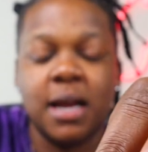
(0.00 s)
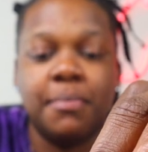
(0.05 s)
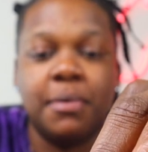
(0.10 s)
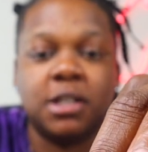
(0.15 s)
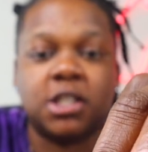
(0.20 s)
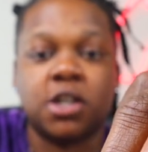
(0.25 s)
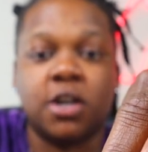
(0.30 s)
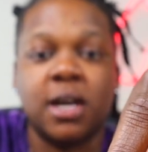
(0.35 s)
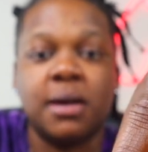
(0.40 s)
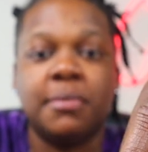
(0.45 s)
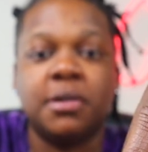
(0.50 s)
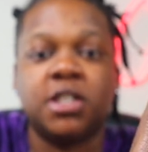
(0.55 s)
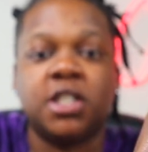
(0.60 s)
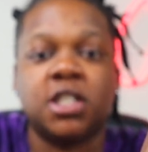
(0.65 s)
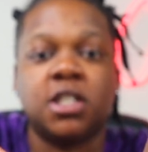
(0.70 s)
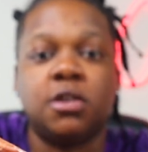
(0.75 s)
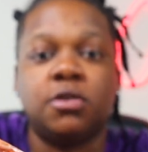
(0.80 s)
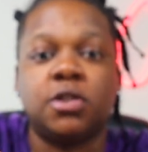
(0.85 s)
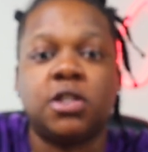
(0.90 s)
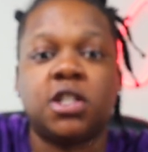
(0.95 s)
they've been, so they've been
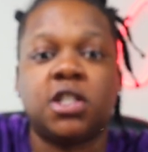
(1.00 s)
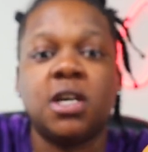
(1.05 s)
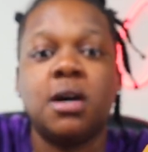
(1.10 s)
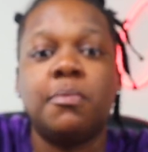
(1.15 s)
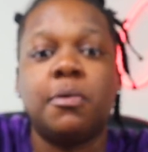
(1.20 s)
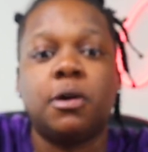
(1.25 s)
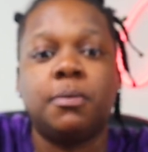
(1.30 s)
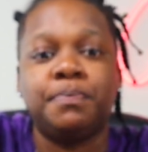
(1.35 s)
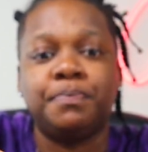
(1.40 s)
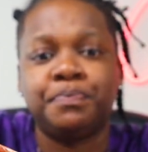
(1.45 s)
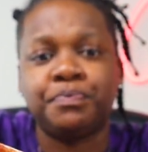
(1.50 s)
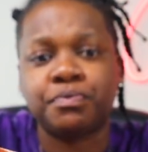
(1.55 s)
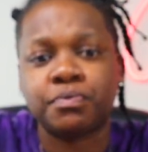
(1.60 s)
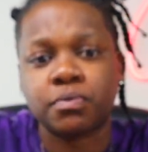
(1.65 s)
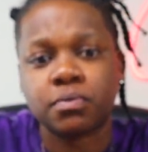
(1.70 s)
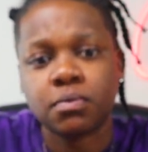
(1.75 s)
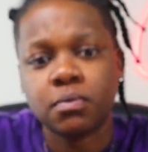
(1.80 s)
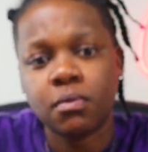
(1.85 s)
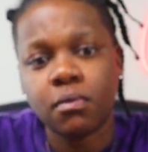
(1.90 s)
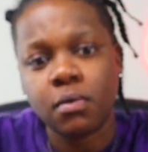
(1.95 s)
just on simmer
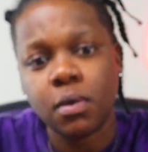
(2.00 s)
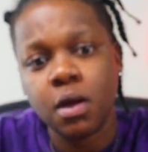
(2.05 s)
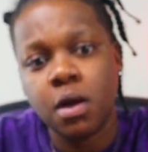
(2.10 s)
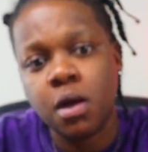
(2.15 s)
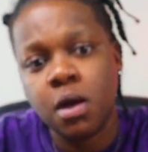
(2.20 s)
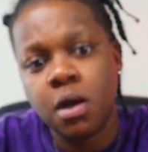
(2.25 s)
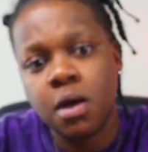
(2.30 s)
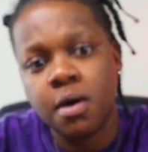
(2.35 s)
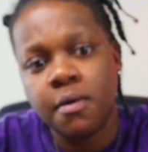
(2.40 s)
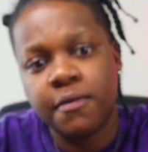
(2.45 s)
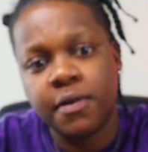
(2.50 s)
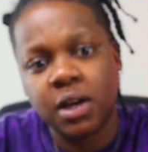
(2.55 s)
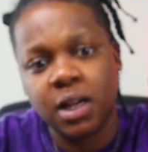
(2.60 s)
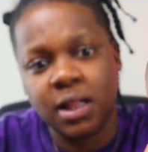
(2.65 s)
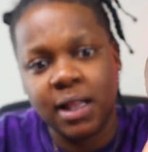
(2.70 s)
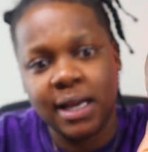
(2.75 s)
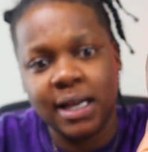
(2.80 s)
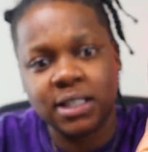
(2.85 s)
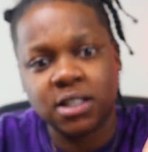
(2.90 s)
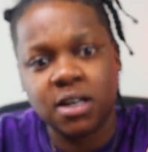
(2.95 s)
for the
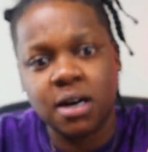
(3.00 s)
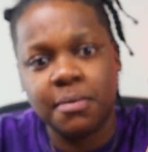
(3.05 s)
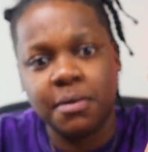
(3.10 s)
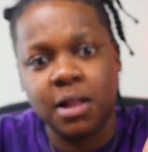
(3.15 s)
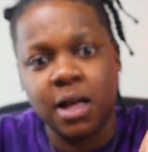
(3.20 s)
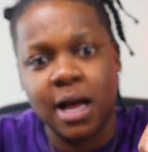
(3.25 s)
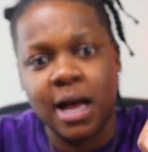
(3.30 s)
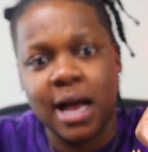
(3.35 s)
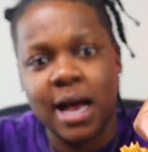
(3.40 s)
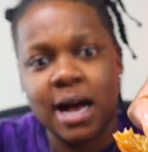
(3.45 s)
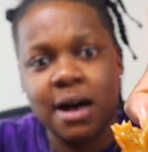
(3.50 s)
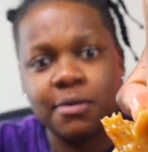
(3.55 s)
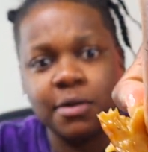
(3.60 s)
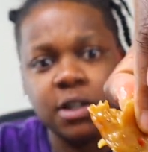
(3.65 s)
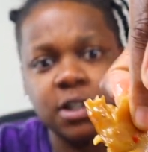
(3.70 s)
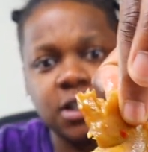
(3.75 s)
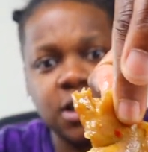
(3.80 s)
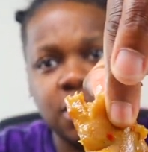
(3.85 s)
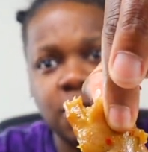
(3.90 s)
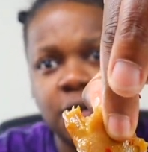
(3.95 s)
last couple of
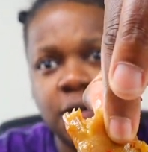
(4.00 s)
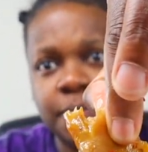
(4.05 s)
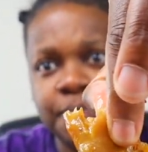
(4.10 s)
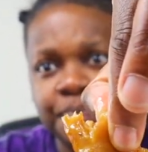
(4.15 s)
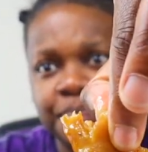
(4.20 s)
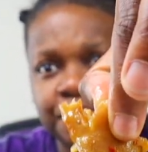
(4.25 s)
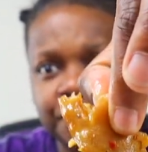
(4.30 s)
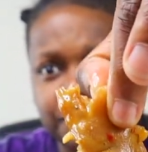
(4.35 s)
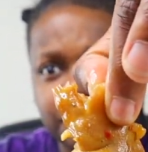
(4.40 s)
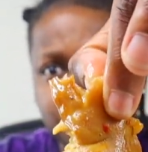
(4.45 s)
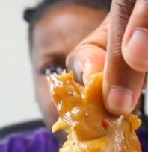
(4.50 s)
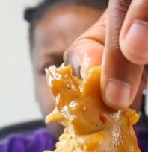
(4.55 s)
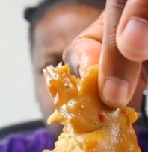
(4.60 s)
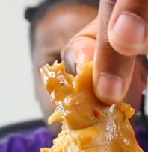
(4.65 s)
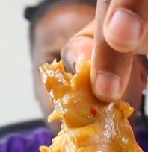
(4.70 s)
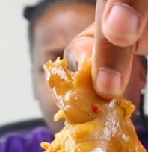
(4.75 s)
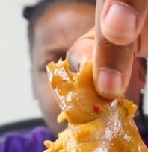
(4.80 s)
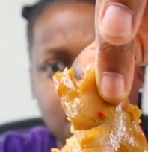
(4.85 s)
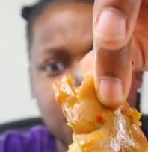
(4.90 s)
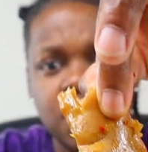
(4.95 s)
hours. So
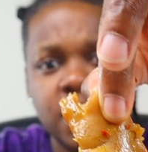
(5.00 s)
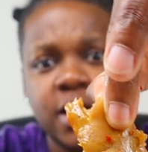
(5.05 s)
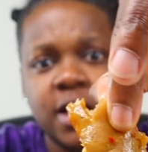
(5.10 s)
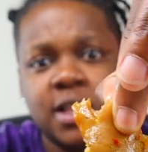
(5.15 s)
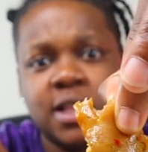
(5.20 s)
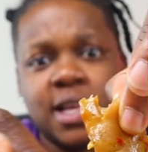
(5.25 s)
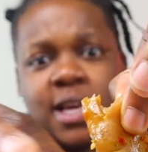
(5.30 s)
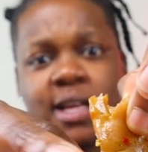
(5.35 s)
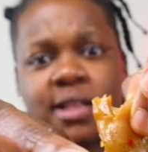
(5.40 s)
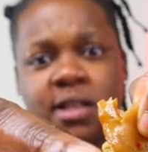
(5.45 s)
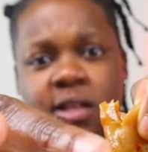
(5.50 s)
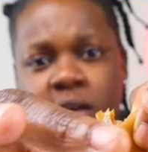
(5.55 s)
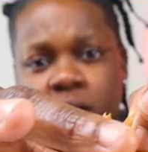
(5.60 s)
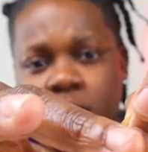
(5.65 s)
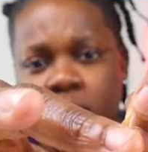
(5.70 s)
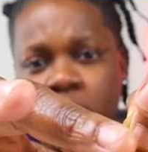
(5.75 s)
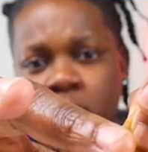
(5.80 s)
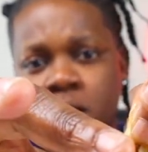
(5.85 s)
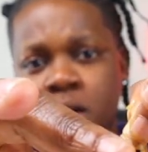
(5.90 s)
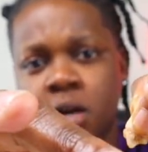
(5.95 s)
look at that there.
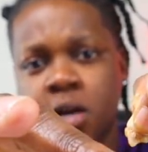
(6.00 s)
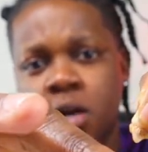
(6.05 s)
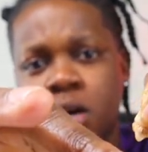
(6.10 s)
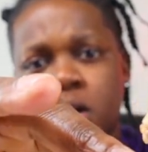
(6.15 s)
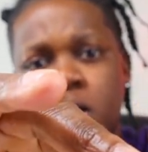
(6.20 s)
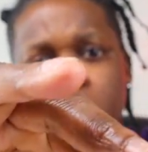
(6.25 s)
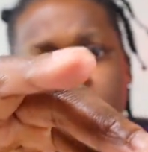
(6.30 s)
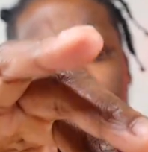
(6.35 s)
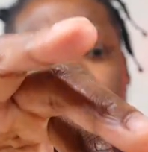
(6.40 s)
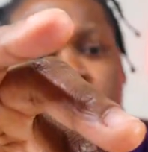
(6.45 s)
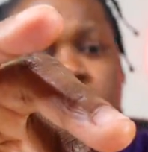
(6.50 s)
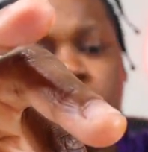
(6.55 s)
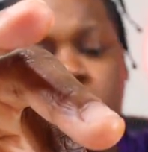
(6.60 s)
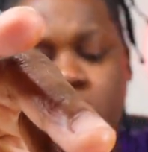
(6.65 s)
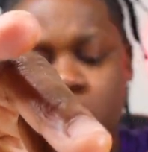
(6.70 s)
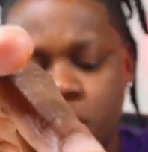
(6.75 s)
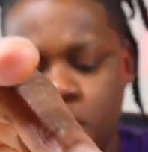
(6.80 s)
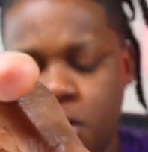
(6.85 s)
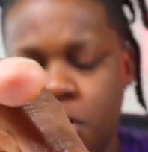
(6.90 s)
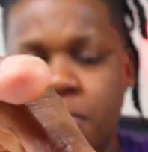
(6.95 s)

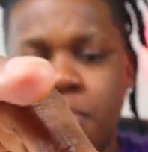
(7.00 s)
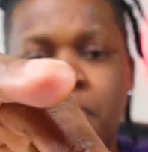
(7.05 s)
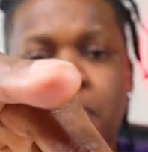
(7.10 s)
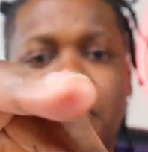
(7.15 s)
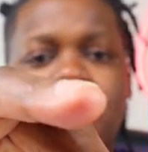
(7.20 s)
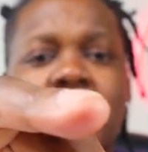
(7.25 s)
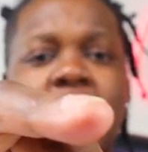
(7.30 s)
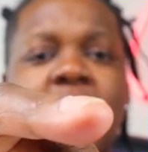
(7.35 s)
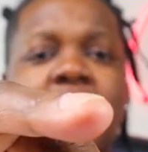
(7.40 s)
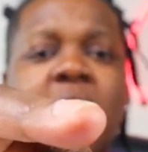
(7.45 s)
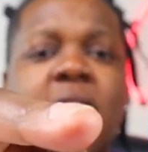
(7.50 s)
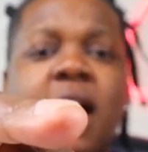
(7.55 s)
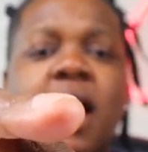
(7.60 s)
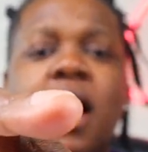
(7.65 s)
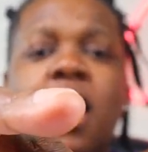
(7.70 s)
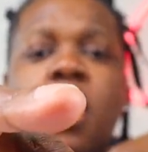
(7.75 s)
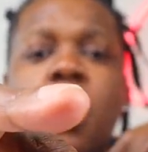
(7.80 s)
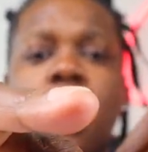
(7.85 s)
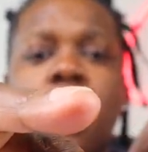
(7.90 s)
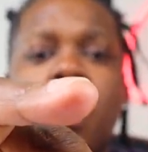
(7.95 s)
Oh
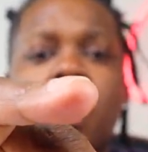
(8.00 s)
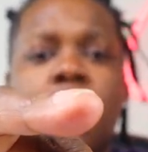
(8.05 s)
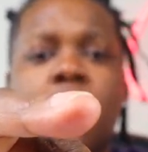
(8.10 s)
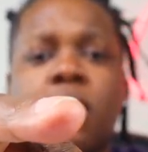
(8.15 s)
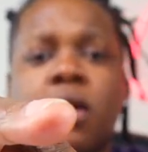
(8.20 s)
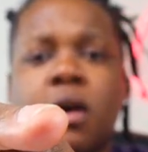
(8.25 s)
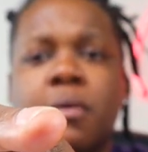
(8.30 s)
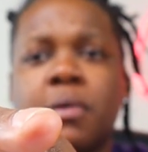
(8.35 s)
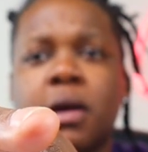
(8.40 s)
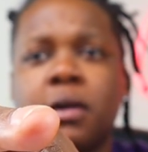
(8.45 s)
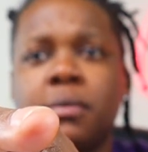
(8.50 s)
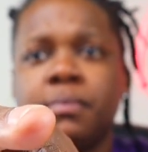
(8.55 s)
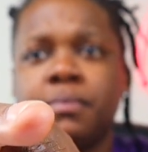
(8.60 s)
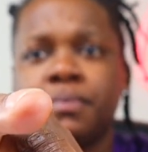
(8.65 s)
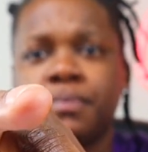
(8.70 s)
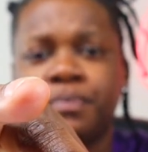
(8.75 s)
my lord. Hold up now.